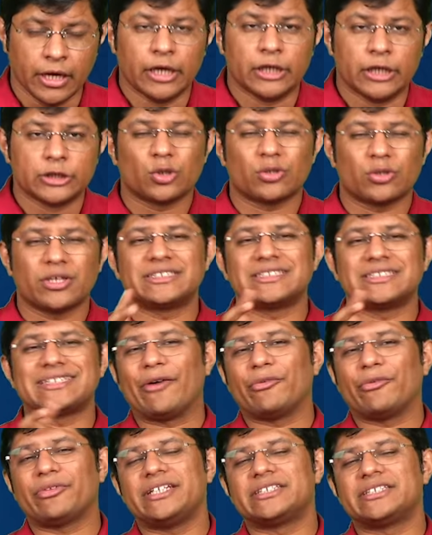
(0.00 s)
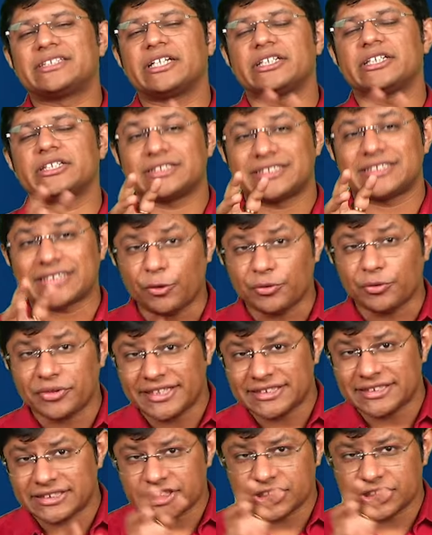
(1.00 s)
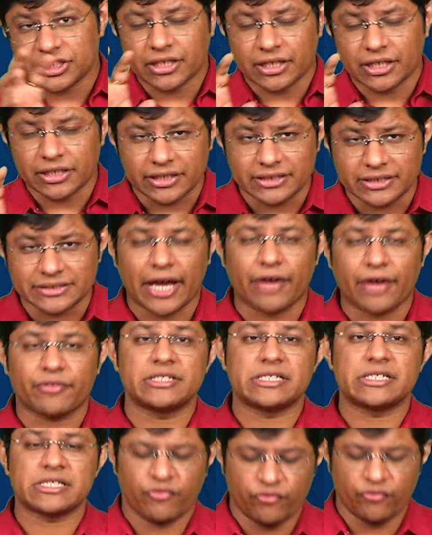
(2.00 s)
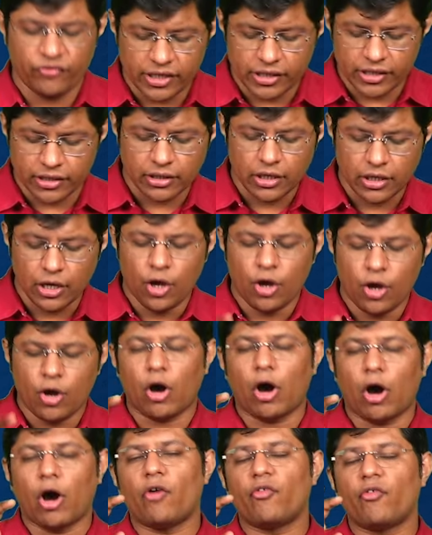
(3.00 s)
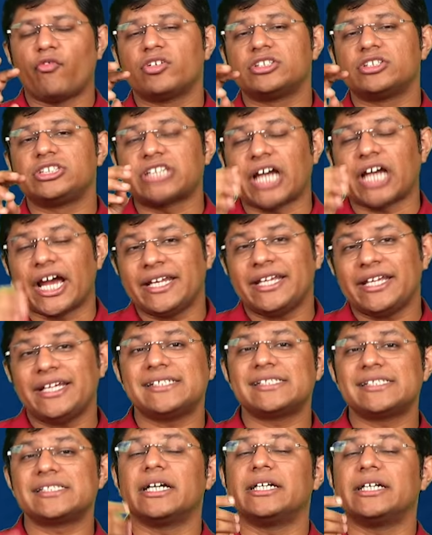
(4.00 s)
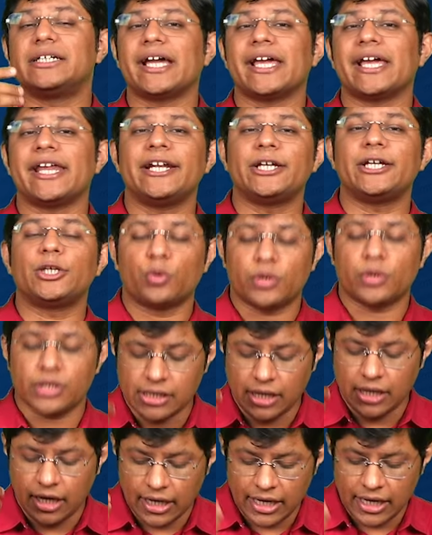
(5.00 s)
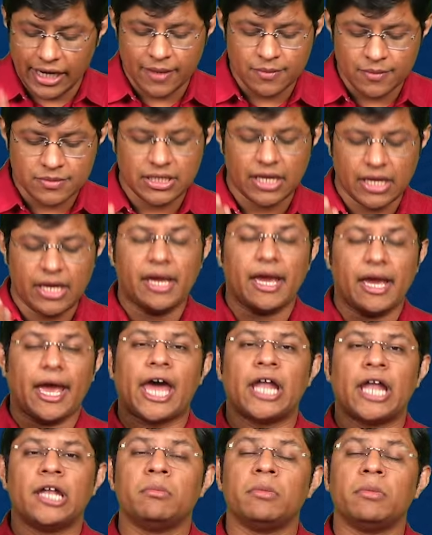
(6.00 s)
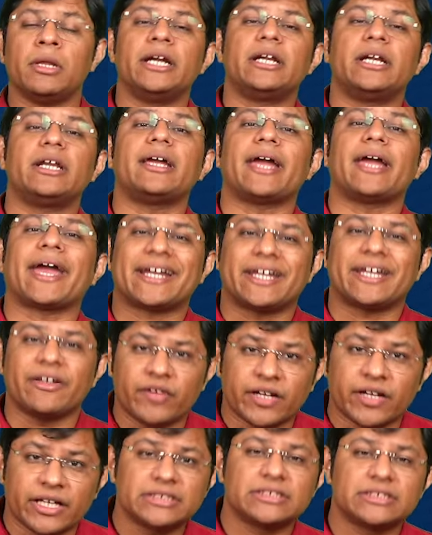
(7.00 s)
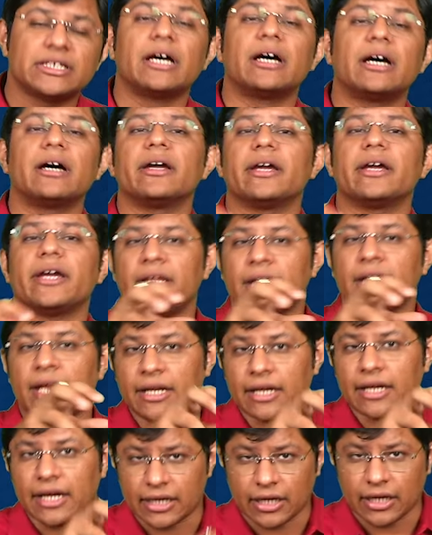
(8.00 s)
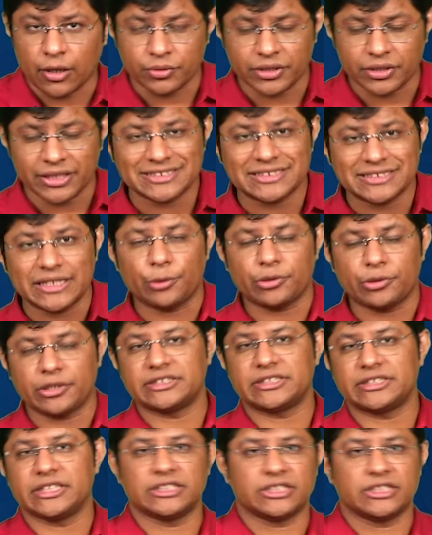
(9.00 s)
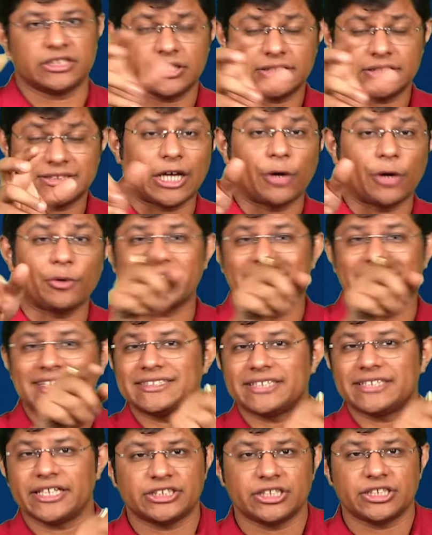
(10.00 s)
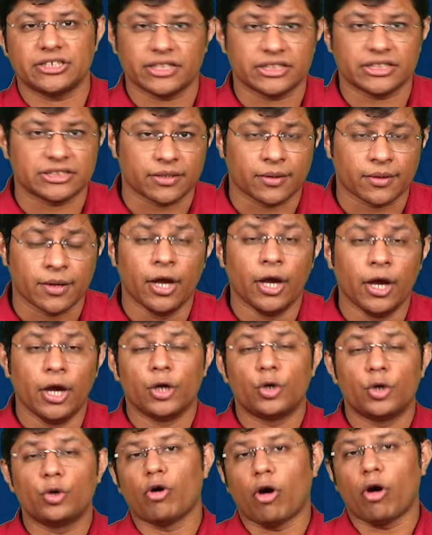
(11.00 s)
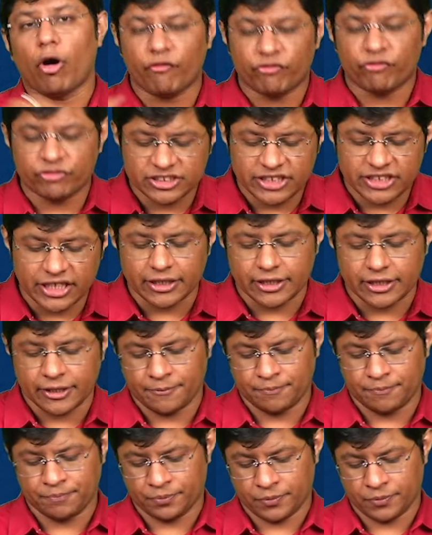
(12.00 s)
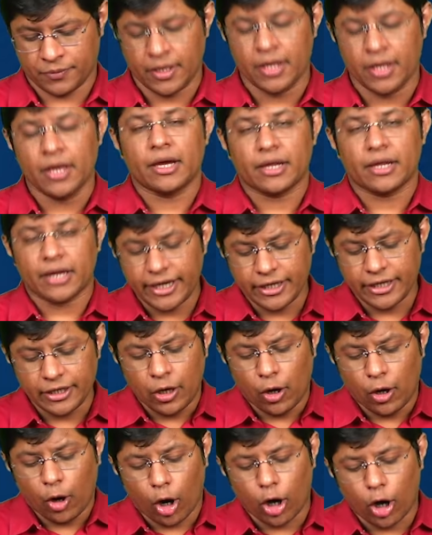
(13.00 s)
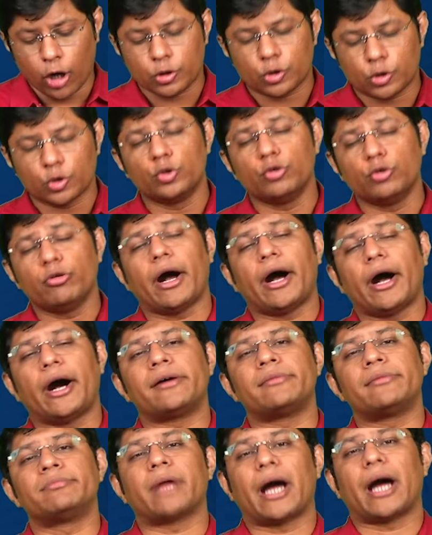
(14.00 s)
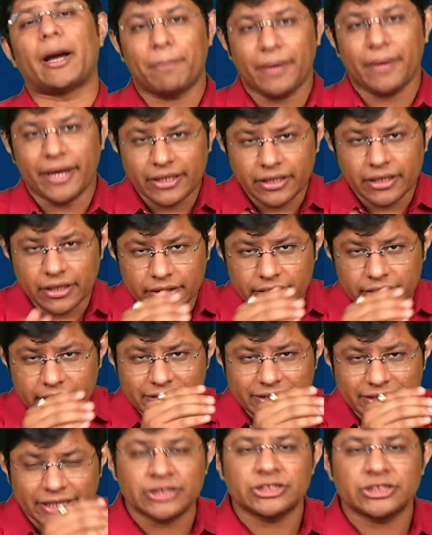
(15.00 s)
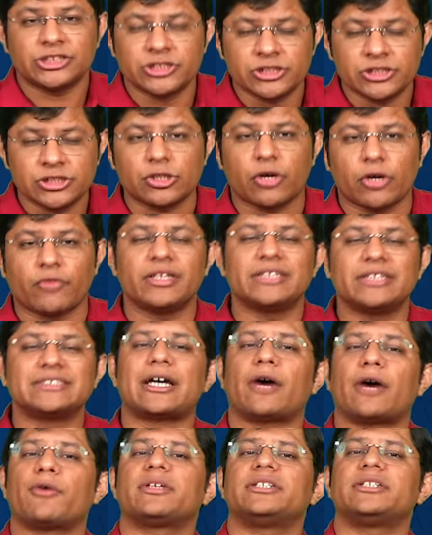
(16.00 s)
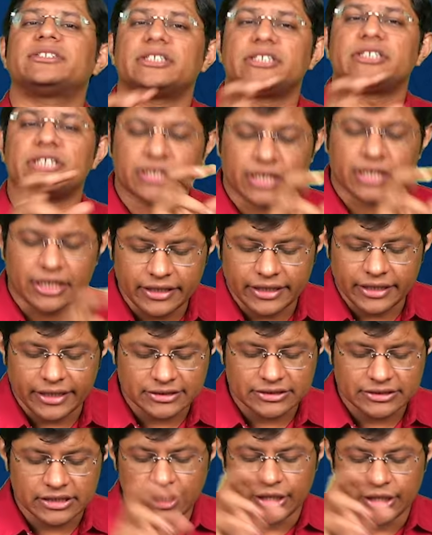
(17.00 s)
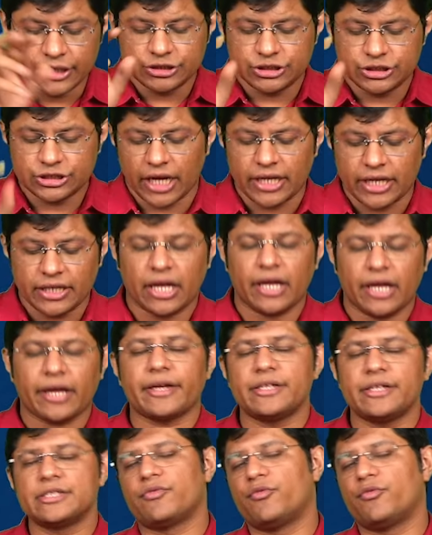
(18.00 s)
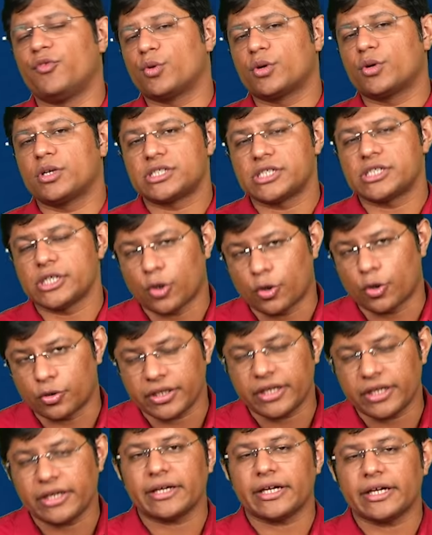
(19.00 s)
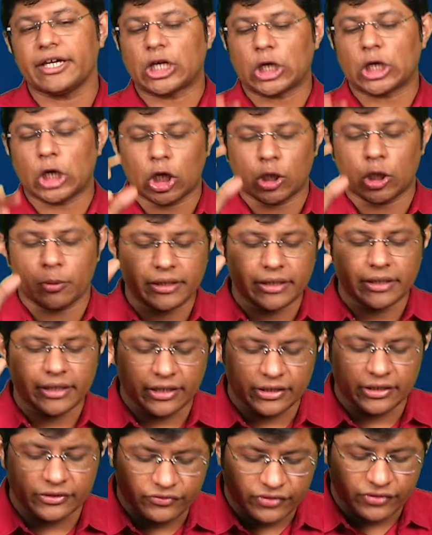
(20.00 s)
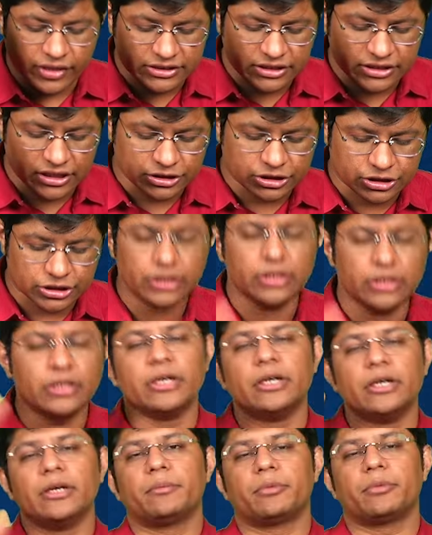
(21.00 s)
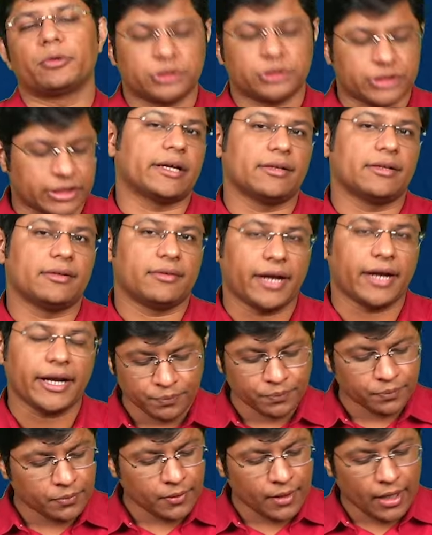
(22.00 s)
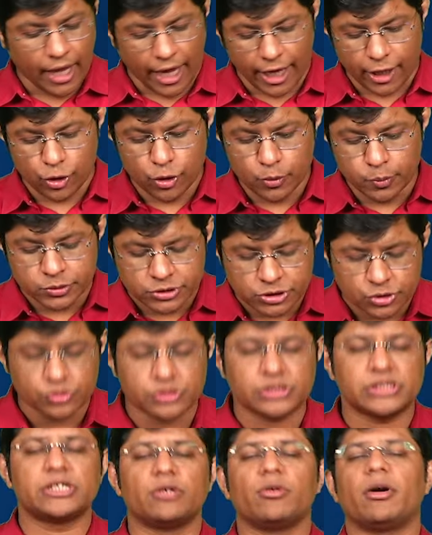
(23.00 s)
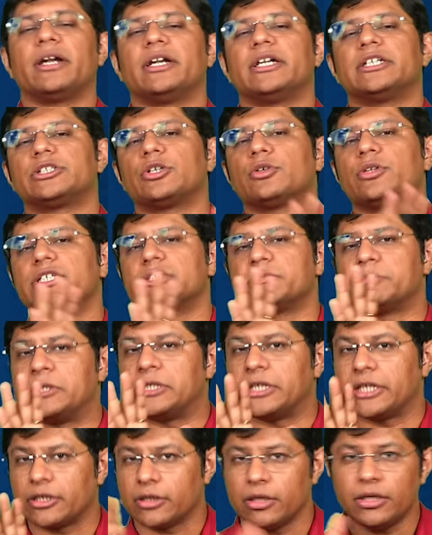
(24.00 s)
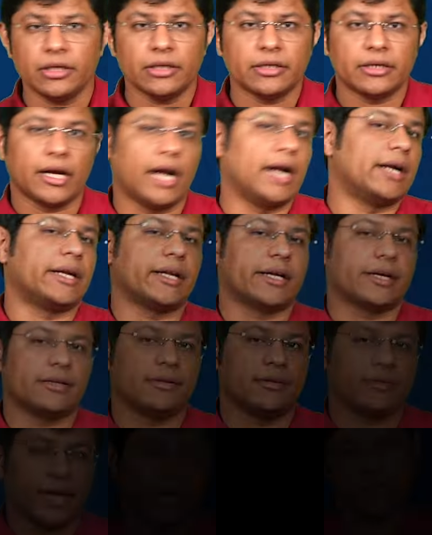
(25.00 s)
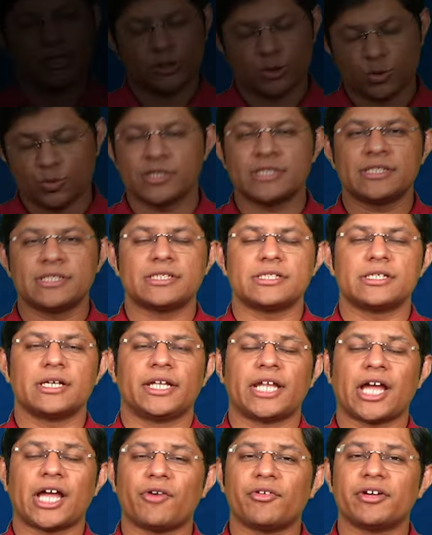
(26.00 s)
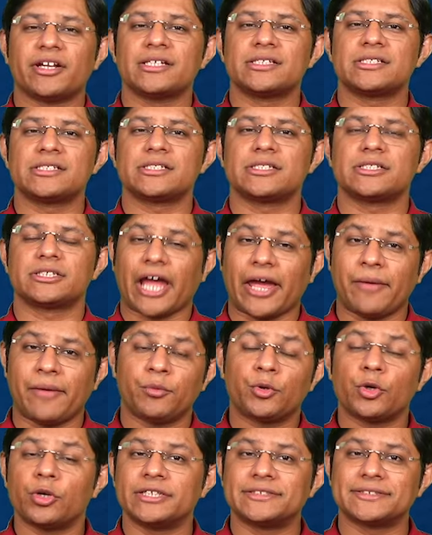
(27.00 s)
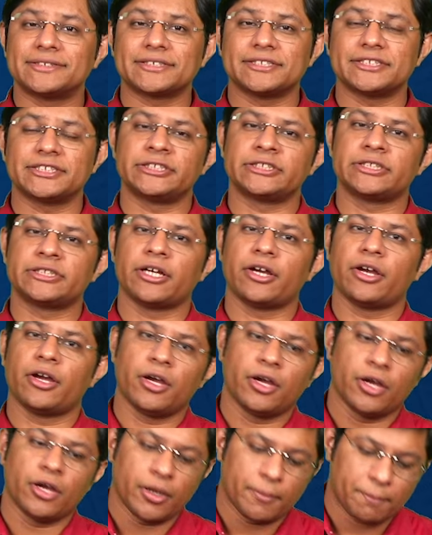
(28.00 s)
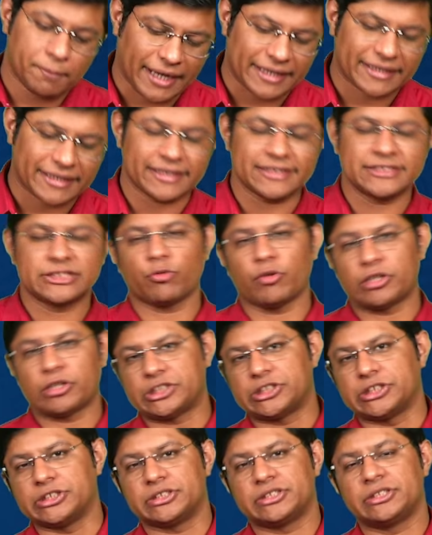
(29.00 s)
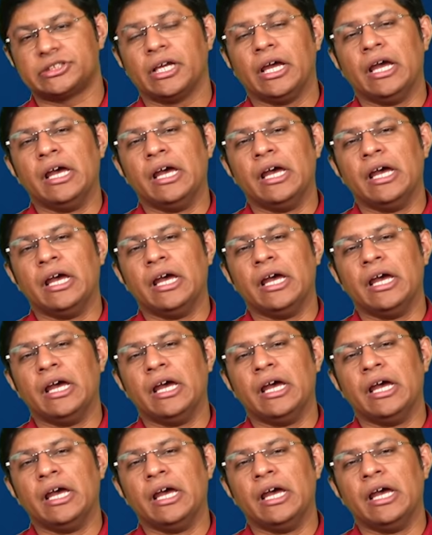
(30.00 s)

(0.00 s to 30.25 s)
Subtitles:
So, the Southeast Asian countries have this fear of Chinese territorial claims and military activities in and around the Southeast Asian region. To offset, right, or to abate the tensions of the Southeast Asian countries, China is focusing on the economic infrastructure project, right? I hope, students, you understood this particular article, right? Students, now it is time to discuss practice questions.